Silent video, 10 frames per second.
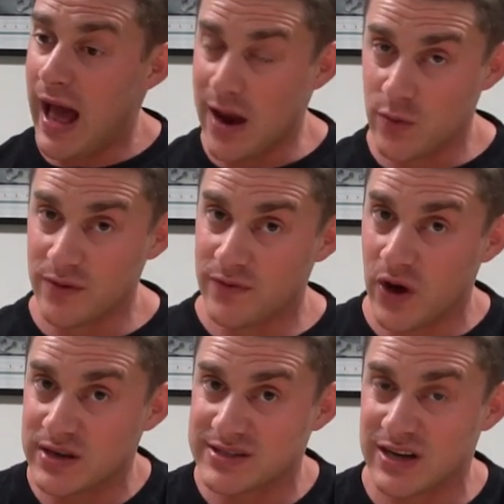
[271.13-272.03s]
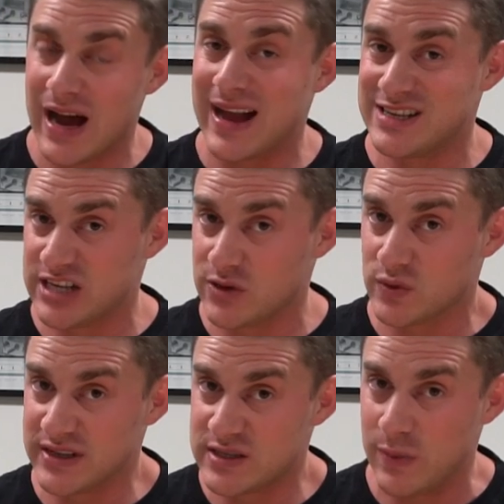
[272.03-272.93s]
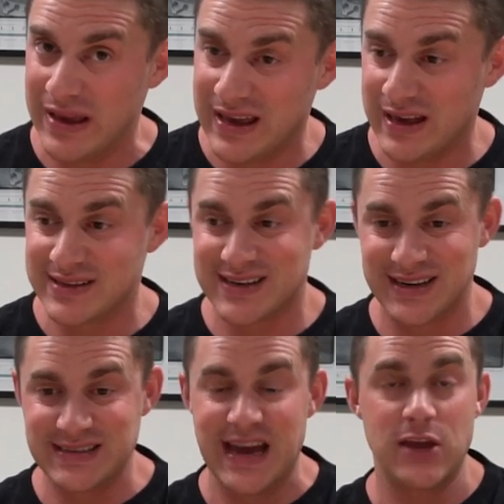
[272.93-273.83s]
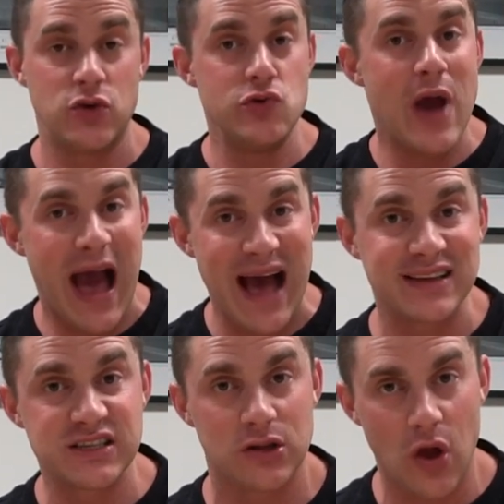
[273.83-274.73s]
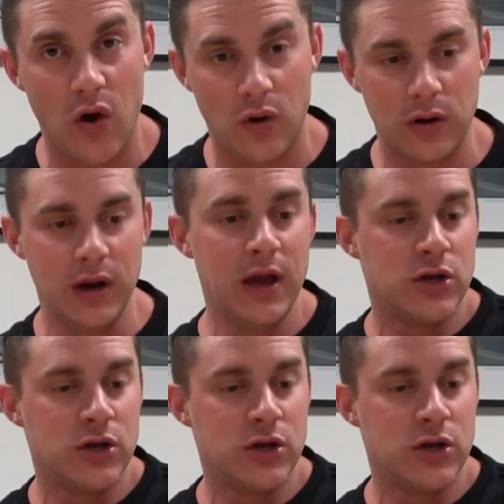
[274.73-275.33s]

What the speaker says: a reverse diet, generally speaking, is going to take you as long